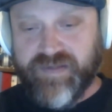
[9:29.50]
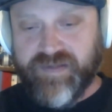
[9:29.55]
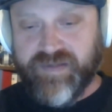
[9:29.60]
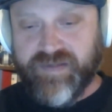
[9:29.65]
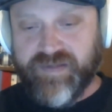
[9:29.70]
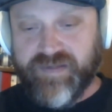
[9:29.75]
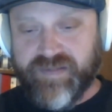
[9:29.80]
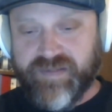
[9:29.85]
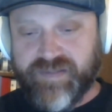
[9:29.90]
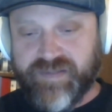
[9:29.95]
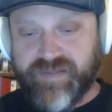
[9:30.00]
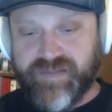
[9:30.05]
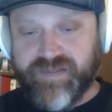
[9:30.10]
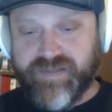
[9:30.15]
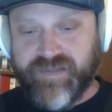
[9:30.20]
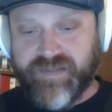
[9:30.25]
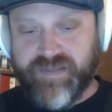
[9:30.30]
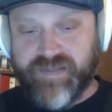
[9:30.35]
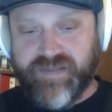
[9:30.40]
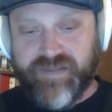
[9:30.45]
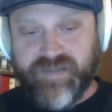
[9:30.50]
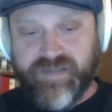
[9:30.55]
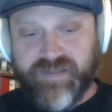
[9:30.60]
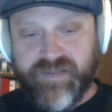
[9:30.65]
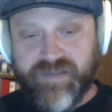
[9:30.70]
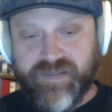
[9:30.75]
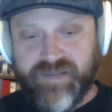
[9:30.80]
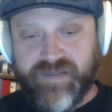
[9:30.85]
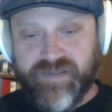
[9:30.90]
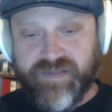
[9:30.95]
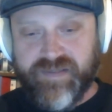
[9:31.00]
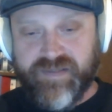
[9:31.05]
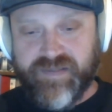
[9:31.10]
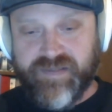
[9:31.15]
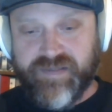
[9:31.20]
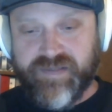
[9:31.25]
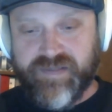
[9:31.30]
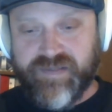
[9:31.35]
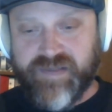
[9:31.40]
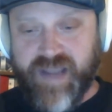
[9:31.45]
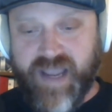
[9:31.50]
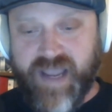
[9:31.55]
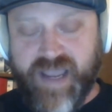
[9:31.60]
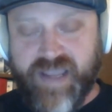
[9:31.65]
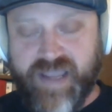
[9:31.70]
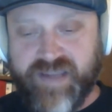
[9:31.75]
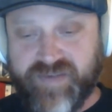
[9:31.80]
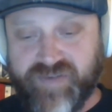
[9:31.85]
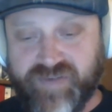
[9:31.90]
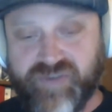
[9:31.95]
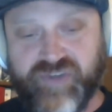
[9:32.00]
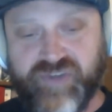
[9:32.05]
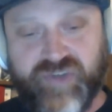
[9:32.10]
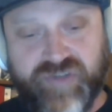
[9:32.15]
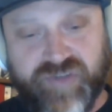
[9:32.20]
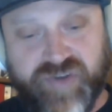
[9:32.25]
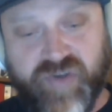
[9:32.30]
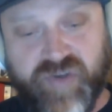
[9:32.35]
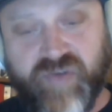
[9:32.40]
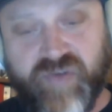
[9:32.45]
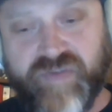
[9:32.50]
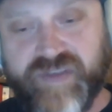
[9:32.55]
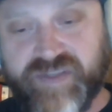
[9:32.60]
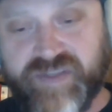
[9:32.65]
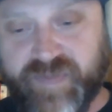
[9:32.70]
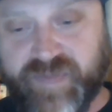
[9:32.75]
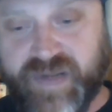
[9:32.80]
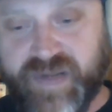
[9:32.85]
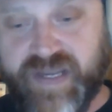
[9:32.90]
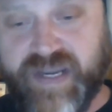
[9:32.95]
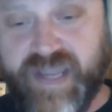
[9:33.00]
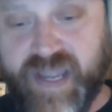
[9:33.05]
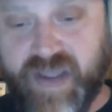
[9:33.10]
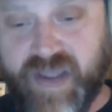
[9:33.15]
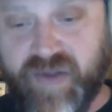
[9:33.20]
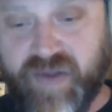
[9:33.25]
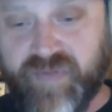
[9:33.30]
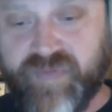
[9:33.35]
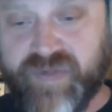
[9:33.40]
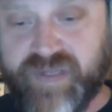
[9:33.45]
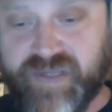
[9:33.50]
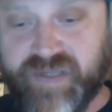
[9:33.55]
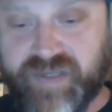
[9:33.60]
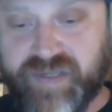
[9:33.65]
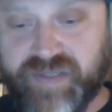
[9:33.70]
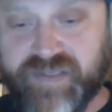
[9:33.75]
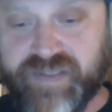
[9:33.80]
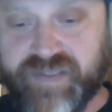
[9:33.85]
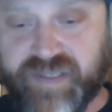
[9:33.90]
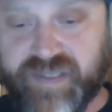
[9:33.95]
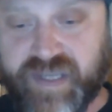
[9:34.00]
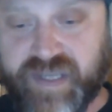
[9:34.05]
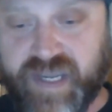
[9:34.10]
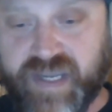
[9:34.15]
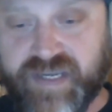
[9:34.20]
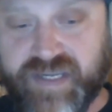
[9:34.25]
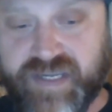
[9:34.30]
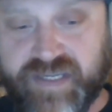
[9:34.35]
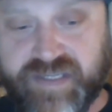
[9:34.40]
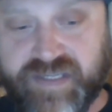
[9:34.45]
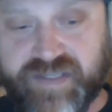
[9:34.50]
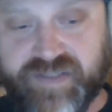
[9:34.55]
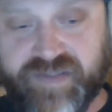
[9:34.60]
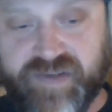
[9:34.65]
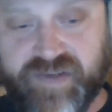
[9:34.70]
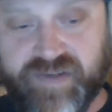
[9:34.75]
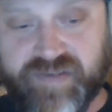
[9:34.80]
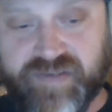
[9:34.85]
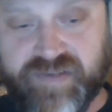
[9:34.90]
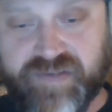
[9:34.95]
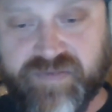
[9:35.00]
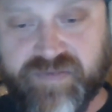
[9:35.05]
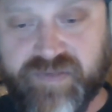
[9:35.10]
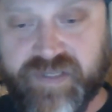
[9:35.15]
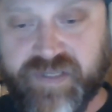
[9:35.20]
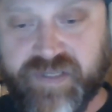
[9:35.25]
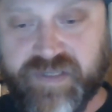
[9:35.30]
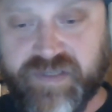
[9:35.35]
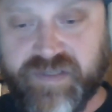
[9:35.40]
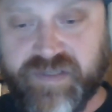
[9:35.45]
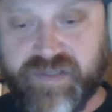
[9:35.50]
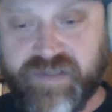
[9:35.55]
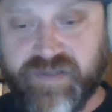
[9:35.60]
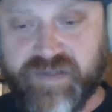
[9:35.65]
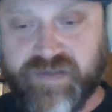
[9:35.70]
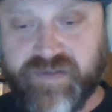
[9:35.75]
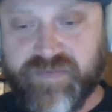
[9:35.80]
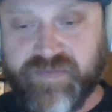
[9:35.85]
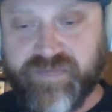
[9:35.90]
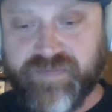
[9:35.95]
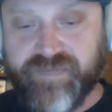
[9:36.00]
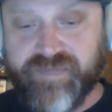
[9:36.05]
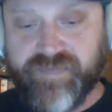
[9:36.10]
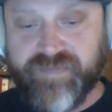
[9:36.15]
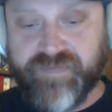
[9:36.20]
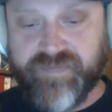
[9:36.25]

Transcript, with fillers: let's see. I should know this by now because I need to start doing um,